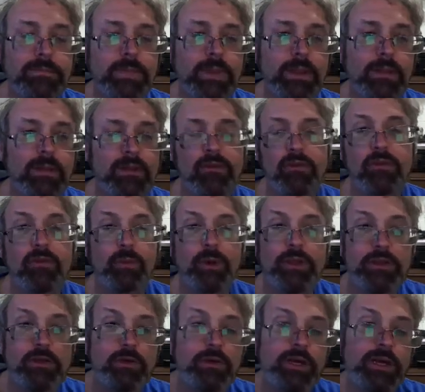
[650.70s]

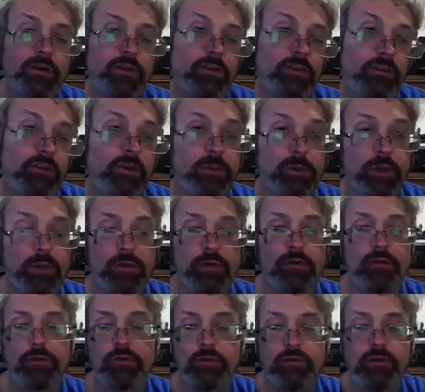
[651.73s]
actually see what
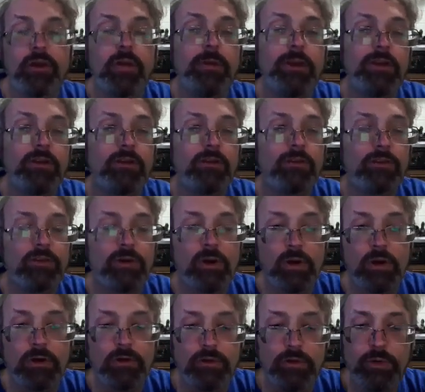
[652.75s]
those sub-agents are
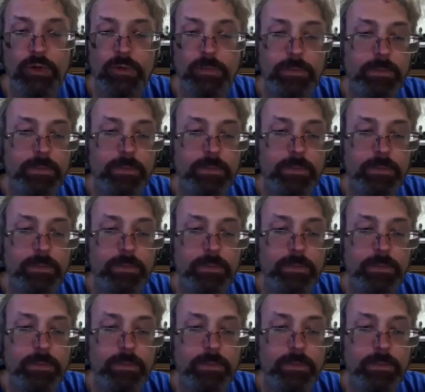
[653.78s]
doing.